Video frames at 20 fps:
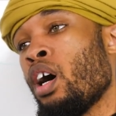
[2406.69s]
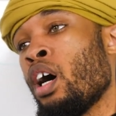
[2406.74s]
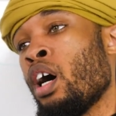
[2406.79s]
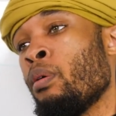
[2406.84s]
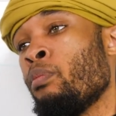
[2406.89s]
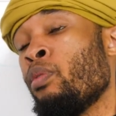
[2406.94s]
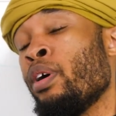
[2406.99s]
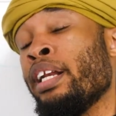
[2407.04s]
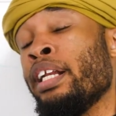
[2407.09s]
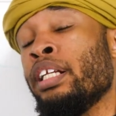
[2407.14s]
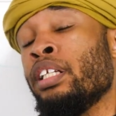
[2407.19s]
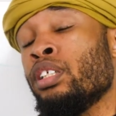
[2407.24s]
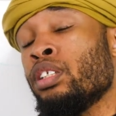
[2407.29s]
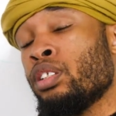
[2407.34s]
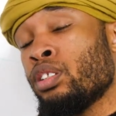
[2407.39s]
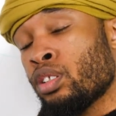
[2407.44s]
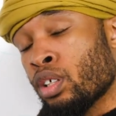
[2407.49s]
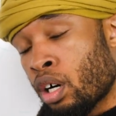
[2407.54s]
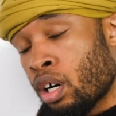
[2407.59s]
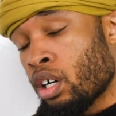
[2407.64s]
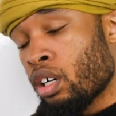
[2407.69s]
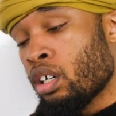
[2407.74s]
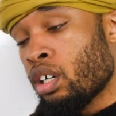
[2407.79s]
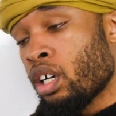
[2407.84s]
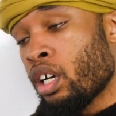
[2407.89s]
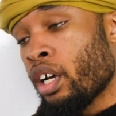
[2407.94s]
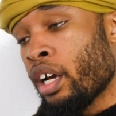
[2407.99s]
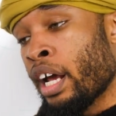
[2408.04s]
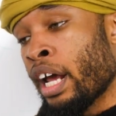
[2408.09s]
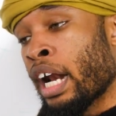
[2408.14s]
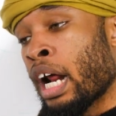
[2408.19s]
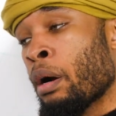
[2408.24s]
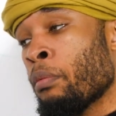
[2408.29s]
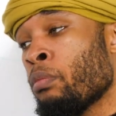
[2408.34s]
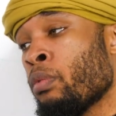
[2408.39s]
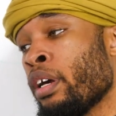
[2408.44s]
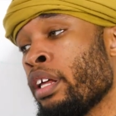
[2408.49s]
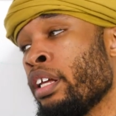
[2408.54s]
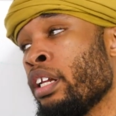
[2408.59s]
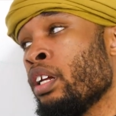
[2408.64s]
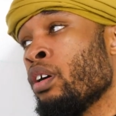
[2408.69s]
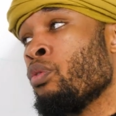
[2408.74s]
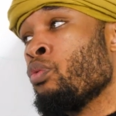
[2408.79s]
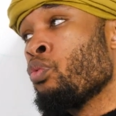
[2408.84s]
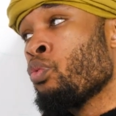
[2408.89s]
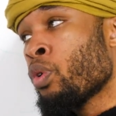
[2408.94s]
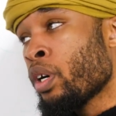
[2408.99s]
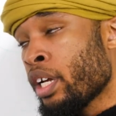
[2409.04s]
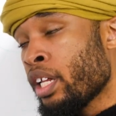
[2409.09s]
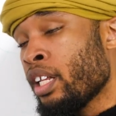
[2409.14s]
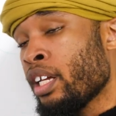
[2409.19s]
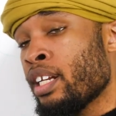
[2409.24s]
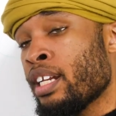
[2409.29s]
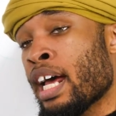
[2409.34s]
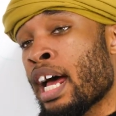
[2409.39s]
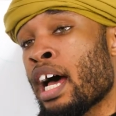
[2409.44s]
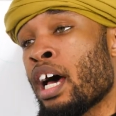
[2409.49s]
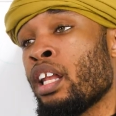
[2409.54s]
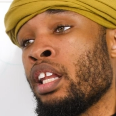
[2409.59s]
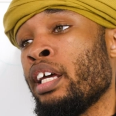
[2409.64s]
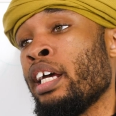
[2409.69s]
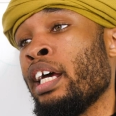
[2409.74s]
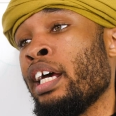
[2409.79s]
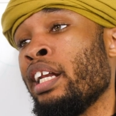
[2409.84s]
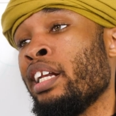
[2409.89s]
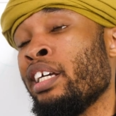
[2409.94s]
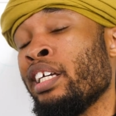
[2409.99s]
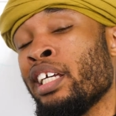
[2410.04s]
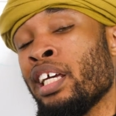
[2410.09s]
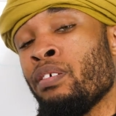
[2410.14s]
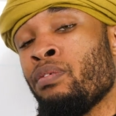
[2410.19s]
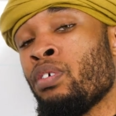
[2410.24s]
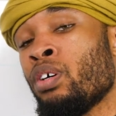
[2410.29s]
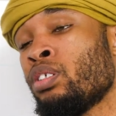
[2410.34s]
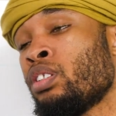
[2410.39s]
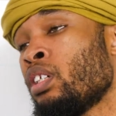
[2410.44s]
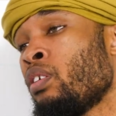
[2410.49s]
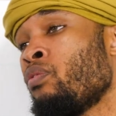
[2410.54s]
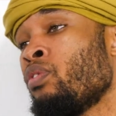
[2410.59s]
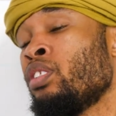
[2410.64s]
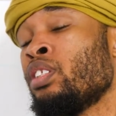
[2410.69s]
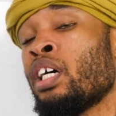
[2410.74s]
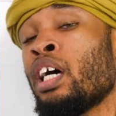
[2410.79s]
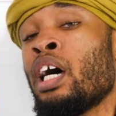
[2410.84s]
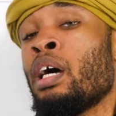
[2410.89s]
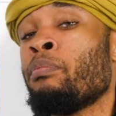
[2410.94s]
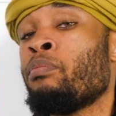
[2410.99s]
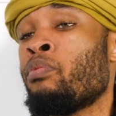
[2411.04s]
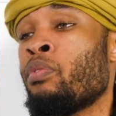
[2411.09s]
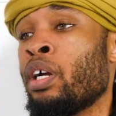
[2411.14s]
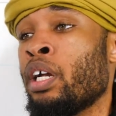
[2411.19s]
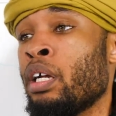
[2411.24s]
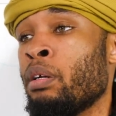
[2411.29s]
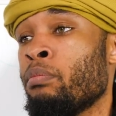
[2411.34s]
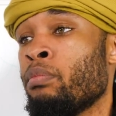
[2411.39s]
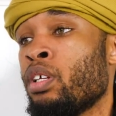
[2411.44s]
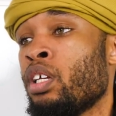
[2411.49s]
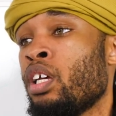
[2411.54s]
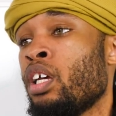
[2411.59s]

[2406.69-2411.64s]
I'm ready to start and I'm ready to really dial in. Give yourself a time frame.